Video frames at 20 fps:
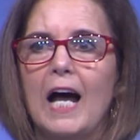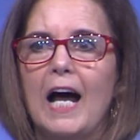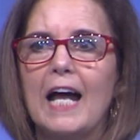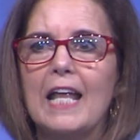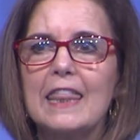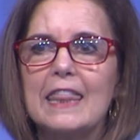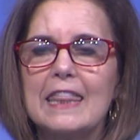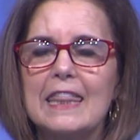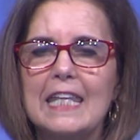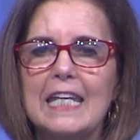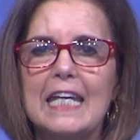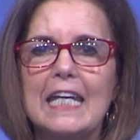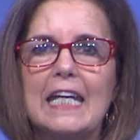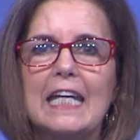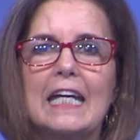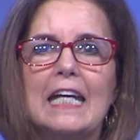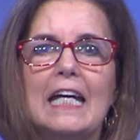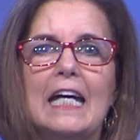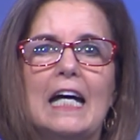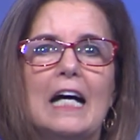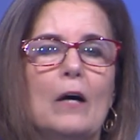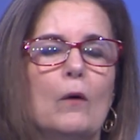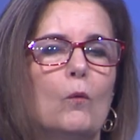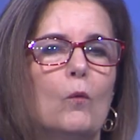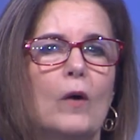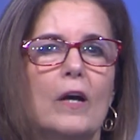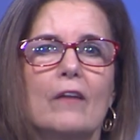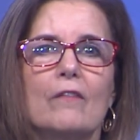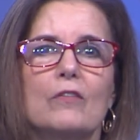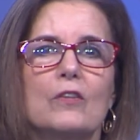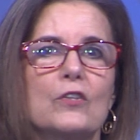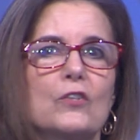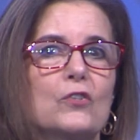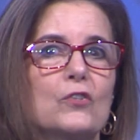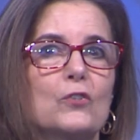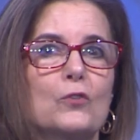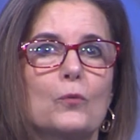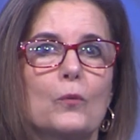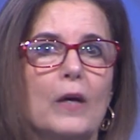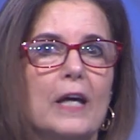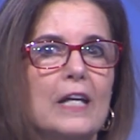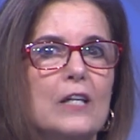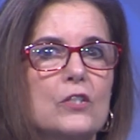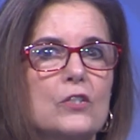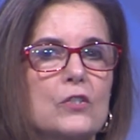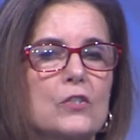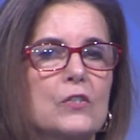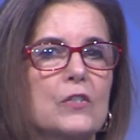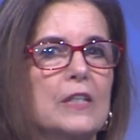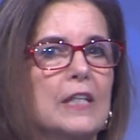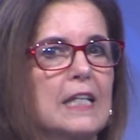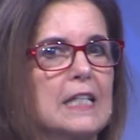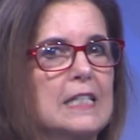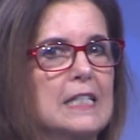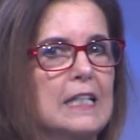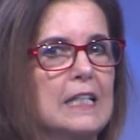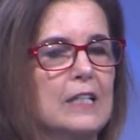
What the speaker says: I think one of the strangest things,